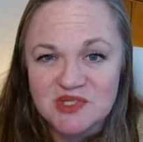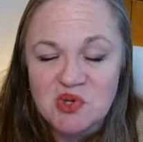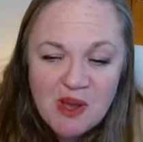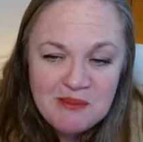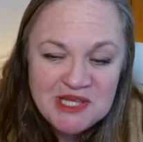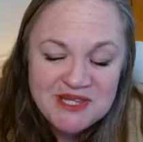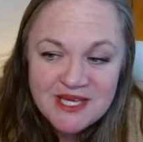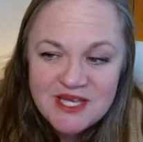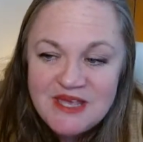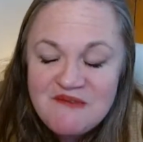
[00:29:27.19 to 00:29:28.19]
So, I mean,
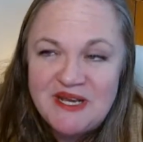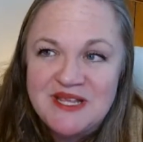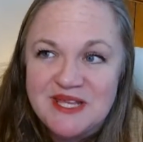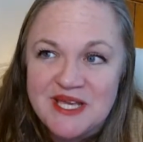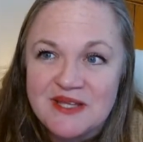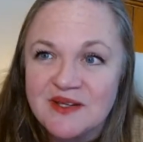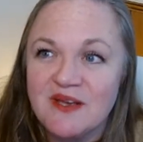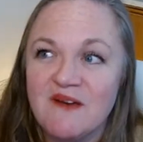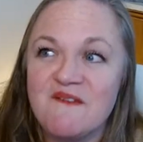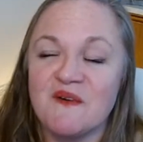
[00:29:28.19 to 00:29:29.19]
if anything, it
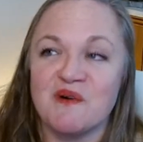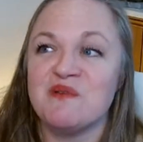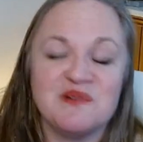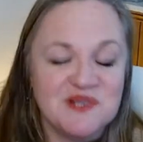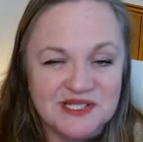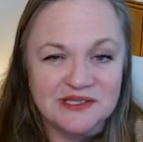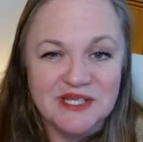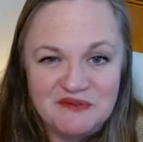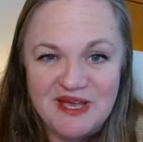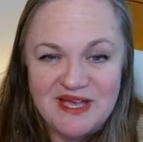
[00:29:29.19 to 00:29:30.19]
further
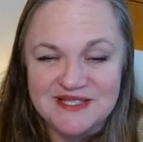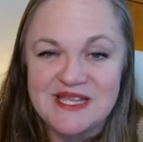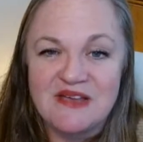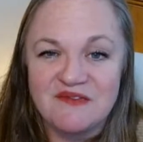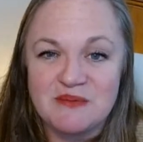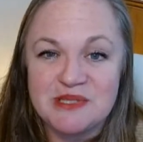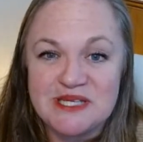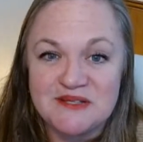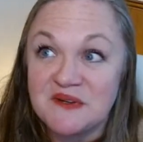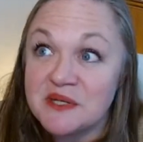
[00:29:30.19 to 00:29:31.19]
solidifies the
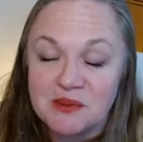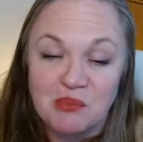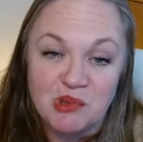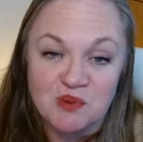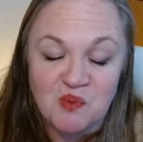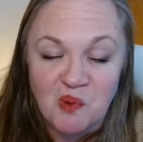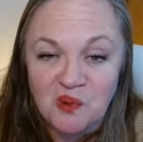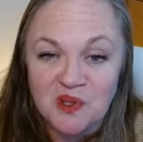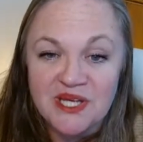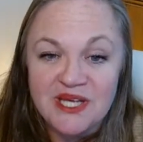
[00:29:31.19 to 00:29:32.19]
FMC's very important
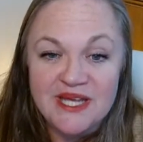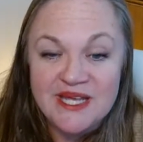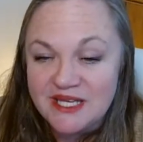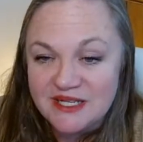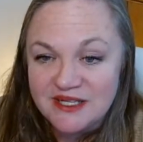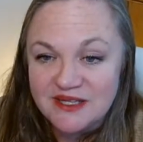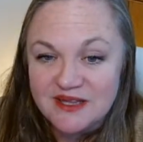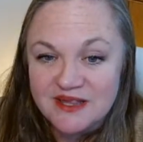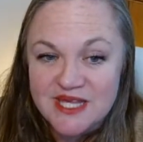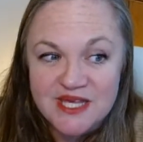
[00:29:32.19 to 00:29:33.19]
role in
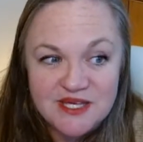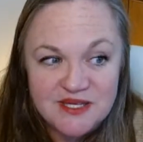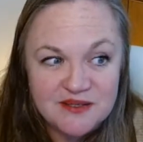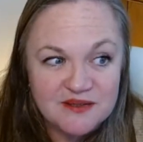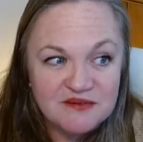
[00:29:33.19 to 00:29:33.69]
the